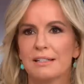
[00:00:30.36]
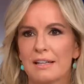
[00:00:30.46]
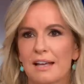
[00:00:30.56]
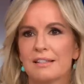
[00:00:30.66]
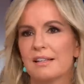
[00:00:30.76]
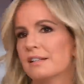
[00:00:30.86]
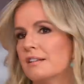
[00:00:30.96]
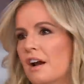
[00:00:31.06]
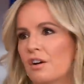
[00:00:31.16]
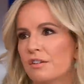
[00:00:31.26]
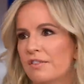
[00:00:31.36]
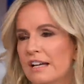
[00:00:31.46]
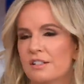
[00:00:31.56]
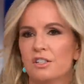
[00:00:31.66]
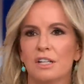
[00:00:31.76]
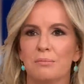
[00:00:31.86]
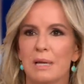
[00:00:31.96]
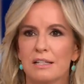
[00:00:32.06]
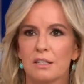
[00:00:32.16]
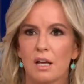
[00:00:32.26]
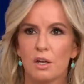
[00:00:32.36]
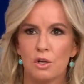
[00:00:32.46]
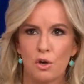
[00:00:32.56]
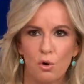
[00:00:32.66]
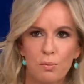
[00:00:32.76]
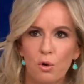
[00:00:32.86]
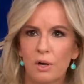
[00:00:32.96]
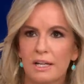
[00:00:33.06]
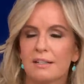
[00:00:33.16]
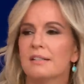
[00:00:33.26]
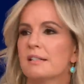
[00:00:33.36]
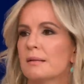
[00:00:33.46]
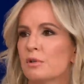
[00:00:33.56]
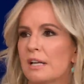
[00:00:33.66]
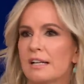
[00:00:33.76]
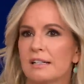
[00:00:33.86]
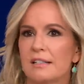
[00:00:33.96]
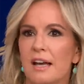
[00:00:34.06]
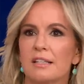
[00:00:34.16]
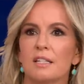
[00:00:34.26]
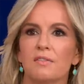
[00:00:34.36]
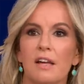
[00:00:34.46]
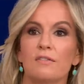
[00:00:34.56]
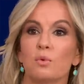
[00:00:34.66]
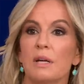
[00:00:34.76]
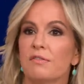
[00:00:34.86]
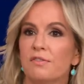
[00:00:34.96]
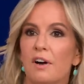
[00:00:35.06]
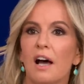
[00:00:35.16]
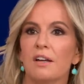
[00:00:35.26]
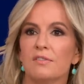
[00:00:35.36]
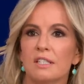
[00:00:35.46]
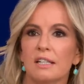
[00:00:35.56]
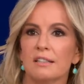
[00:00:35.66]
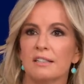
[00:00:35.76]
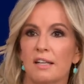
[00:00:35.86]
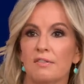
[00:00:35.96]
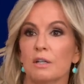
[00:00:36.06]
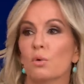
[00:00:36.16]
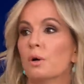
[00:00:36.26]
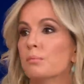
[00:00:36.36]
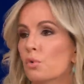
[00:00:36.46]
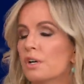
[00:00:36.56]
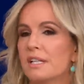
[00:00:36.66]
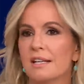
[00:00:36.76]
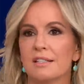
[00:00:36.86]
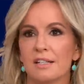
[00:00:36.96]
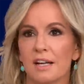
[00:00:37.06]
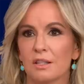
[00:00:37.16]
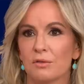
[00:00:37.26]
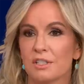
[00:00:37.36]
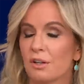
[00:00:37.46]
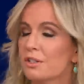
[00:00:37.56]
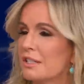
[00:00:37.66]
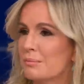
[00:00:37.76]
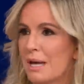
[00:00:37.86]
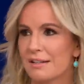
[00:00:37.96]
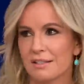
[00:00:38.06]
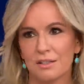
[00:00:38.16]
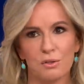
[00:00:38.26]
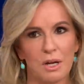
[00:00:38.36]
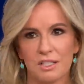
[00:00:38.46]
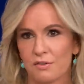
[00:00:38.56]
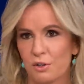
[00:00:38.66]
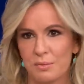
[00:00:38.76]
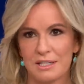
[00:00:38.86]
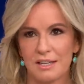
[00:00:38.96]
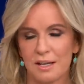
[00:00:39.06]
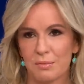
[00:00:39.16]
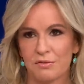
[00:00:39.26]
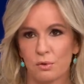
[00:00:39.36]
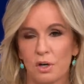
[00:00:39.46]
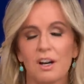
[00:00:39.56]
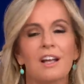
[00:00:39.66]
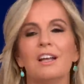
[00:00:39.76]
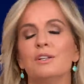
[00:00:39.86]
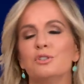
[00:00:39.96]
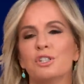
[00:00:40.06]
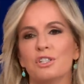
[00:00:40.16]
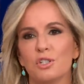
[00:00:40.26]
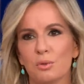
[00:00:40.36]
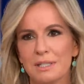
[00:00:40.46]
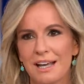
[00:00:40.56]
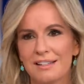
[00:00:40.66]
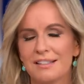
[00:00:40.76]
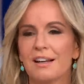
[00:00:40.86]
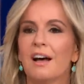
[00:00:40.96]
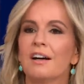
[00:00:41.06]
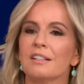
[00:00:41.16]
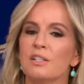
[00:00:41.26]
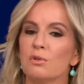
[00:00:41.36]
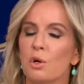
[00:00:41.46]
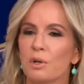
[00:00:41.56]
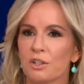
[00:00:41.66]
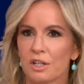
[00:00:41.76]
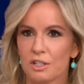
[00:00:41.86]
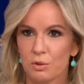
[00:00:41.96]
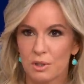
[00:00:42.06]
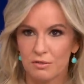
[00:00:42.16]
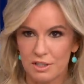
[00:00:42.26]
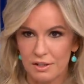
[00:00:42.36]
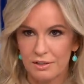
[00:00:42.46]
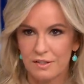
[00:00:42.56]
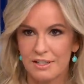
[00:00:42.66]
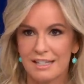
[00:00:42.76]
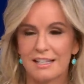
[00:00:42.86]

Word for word: testing to our advantage. It makes no point in someone getting a test if they have to wait five, six, seven, or more days to get the results. In medicine, you guys have heard me say it before, you shouldn't do a test unless you know what you're going to do with the results of that